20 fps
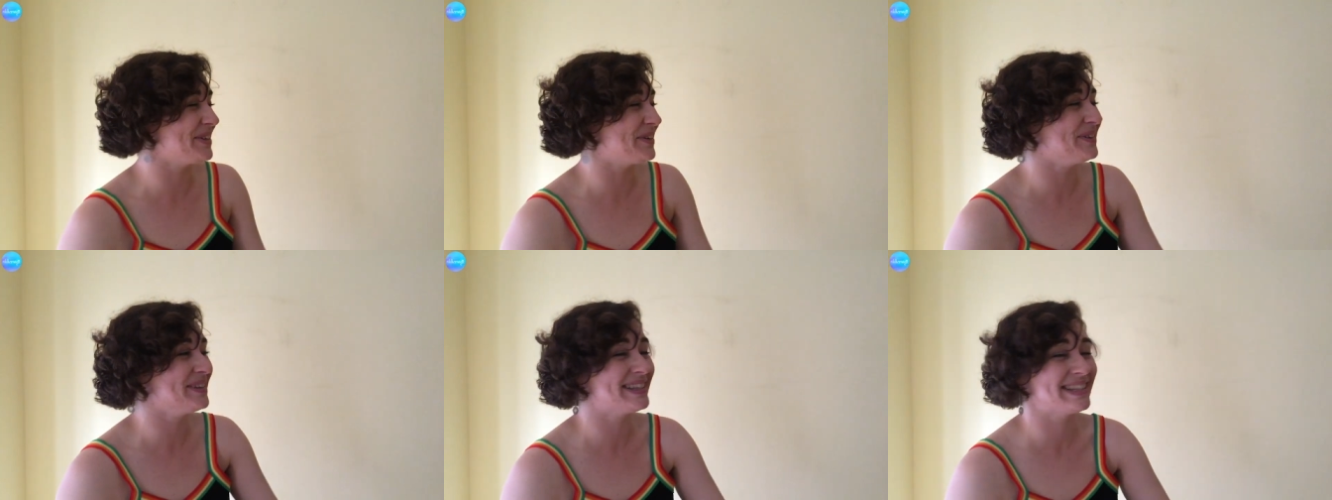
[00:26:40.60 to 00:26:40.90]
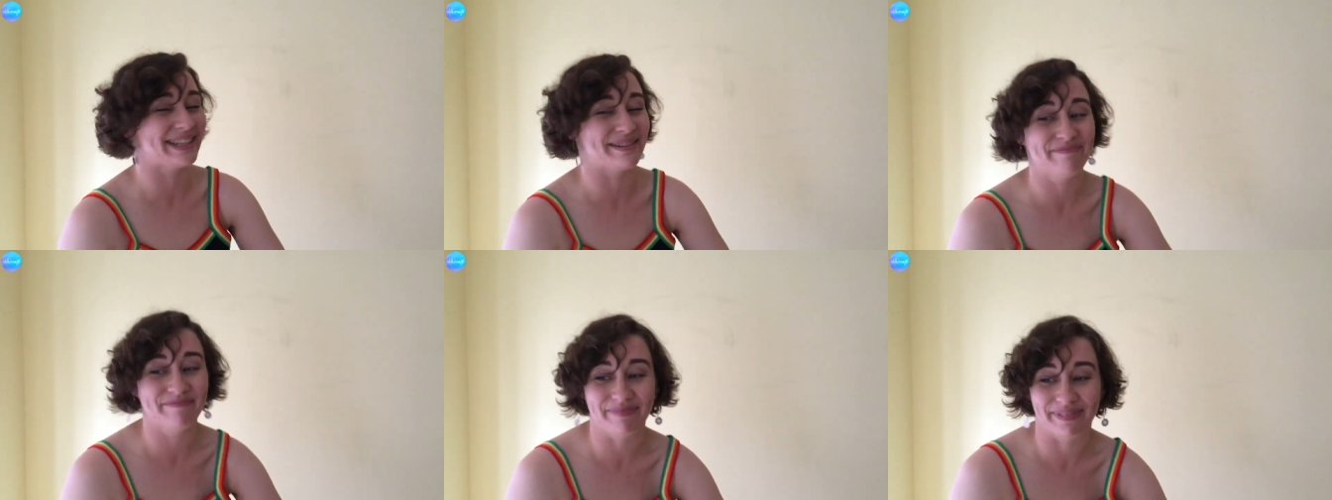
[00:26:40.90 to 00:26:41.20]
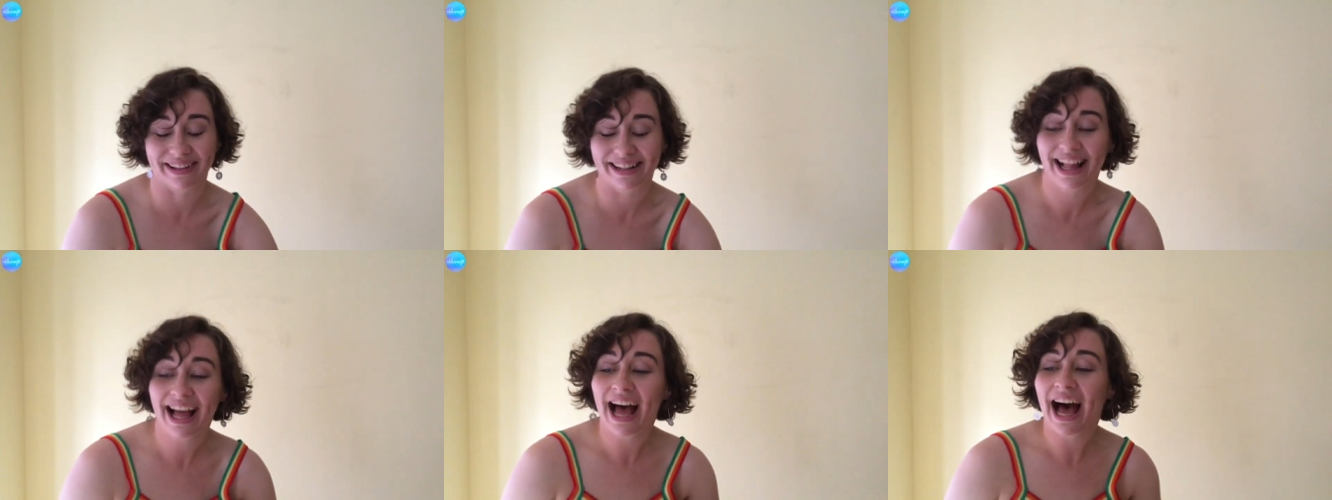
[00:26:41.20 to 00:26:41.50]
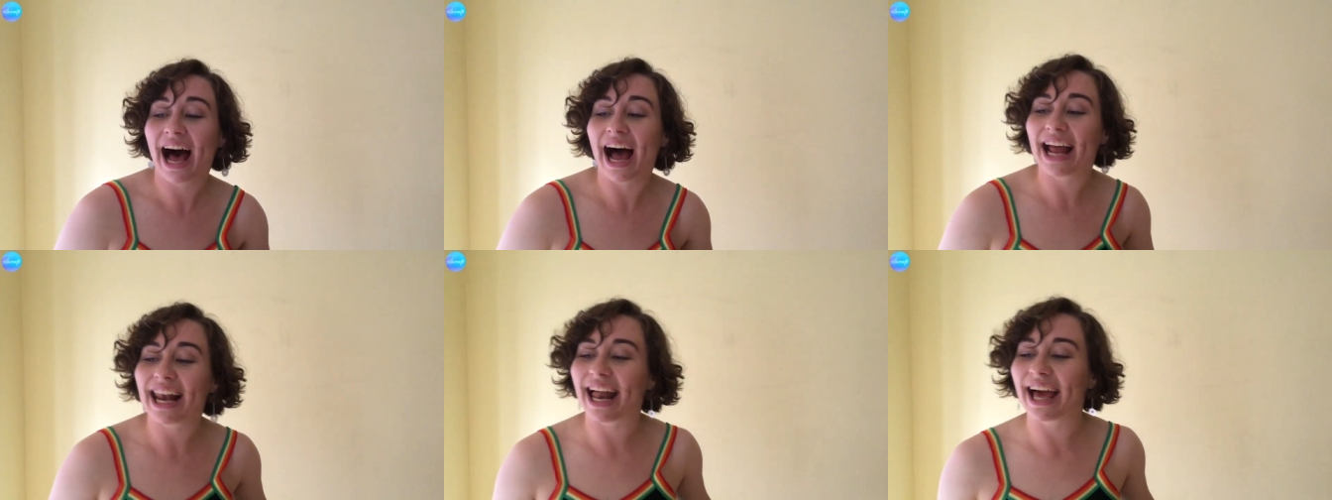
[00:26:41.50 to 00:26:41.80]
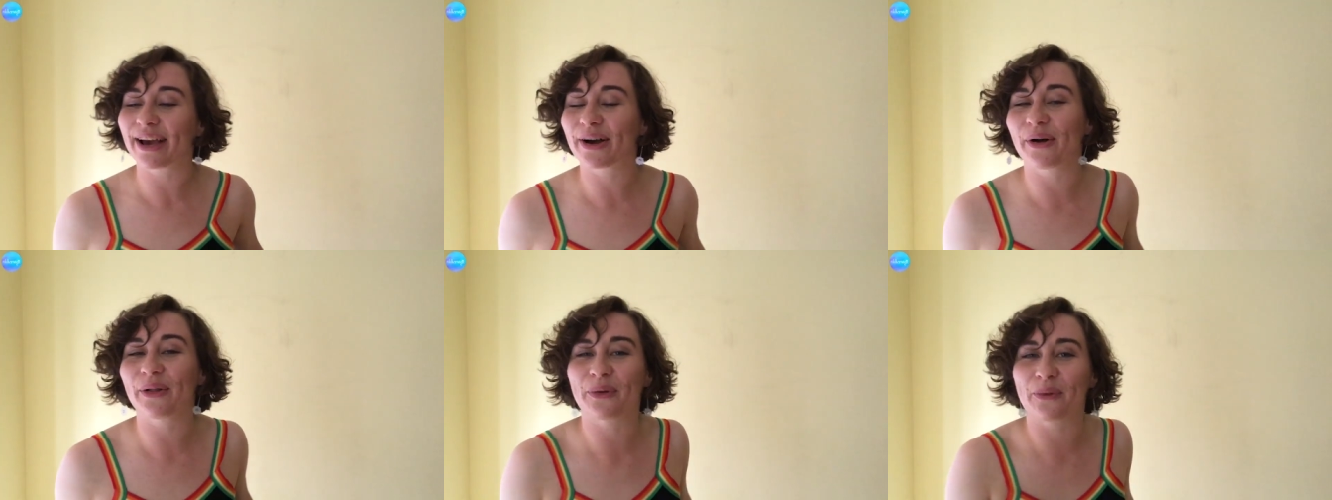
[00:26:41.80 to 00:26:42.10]
so simple. I
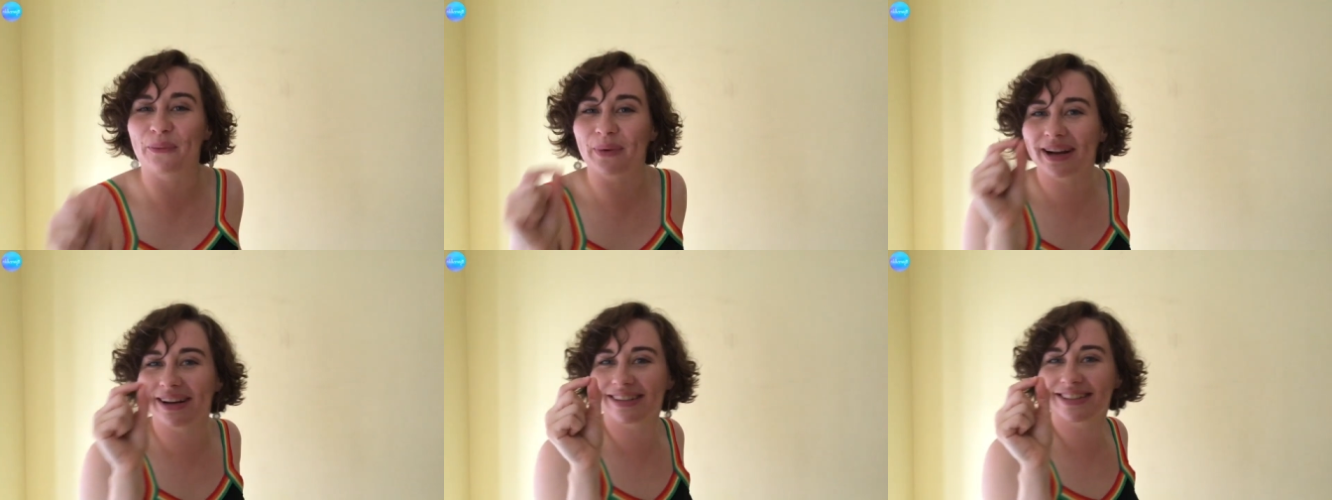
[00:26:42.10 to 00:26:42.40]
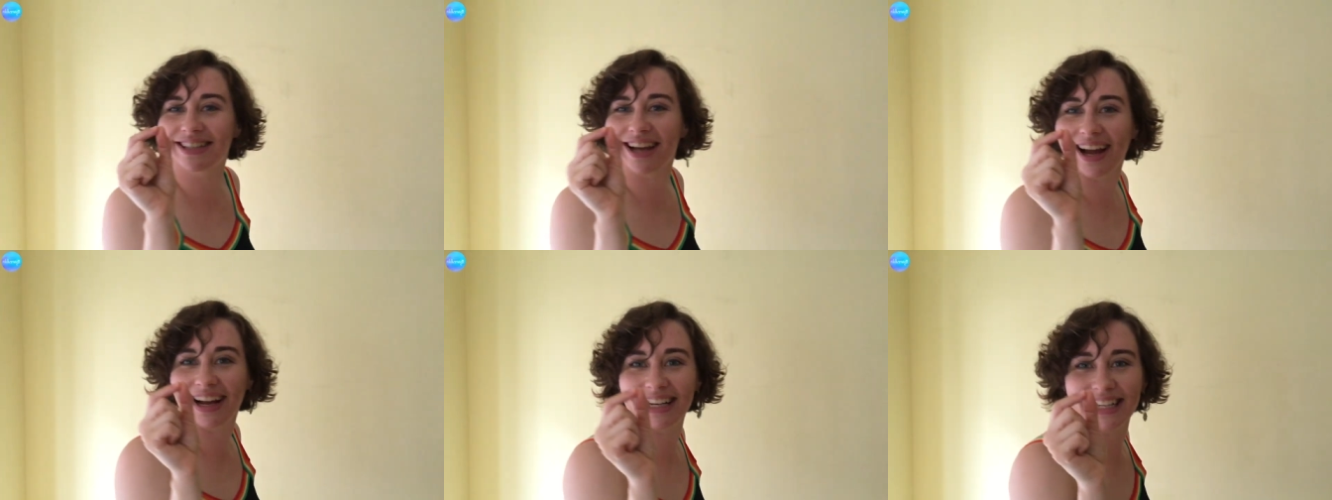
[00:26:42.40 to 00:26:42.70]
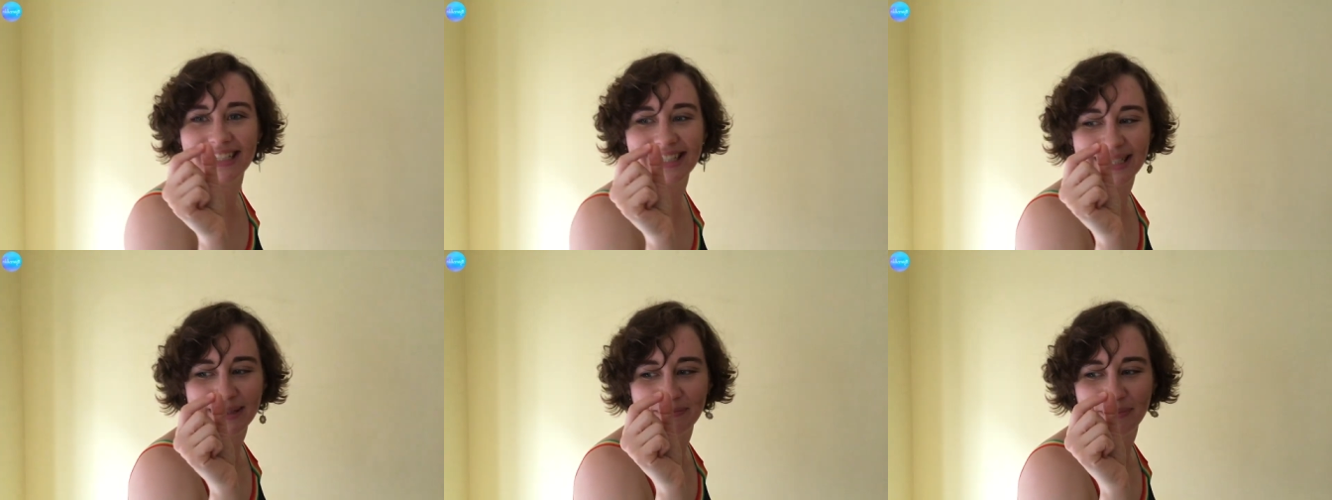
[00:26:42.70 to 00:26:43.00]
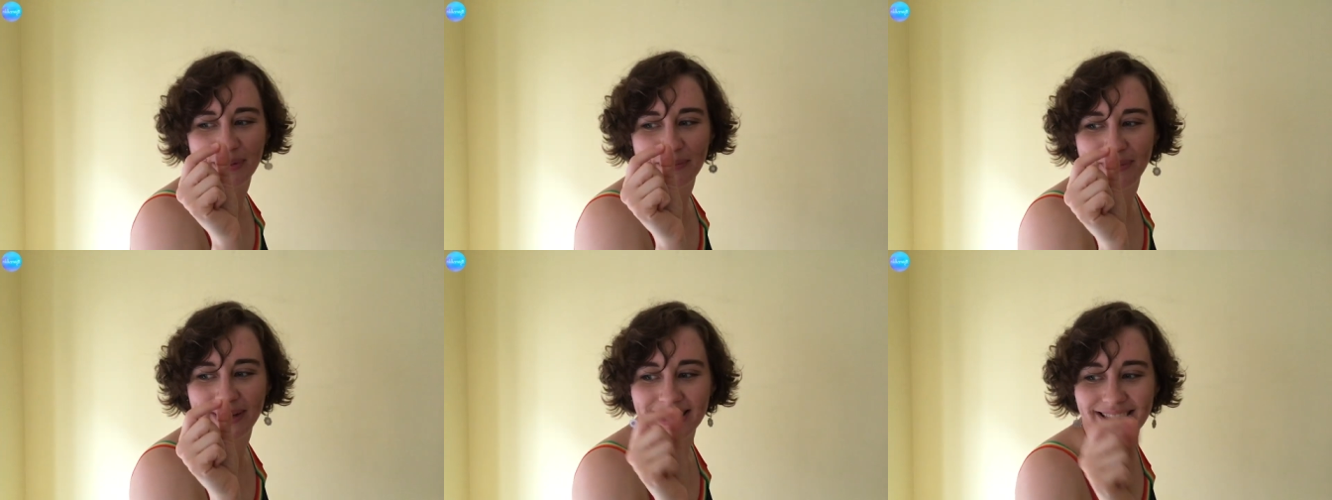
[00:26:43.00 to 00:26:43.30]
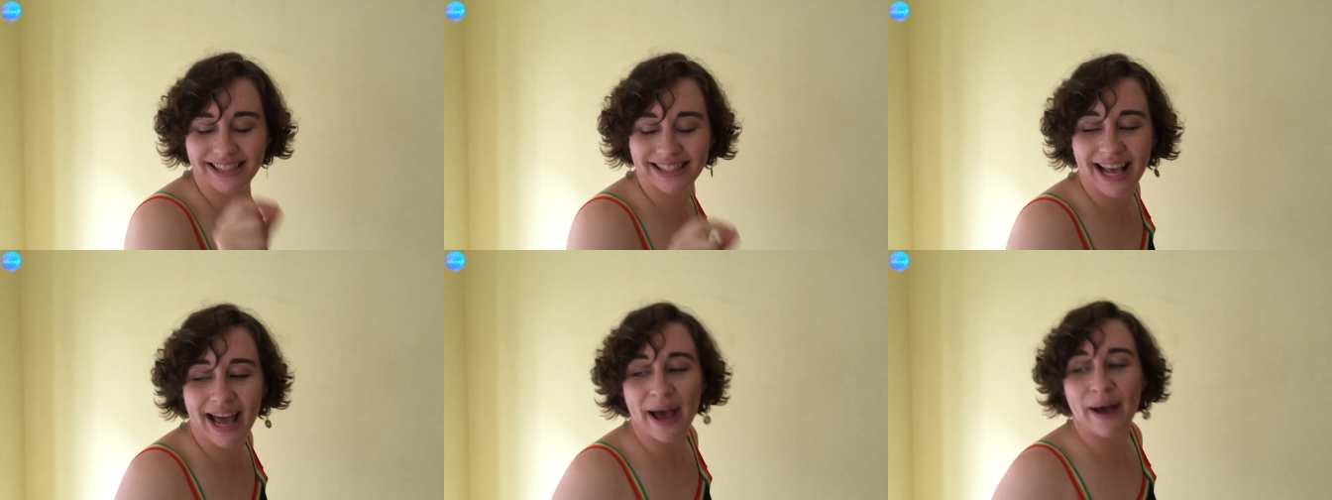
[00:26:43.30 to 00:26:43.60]
like all the weird, tiny, simple
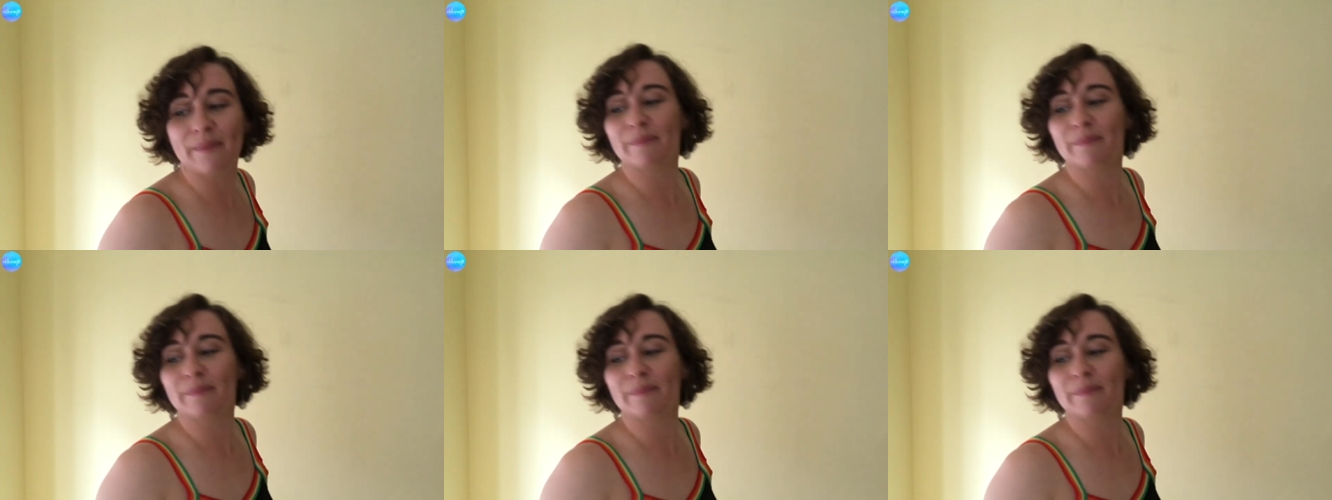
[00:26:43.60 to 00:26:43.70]
bits,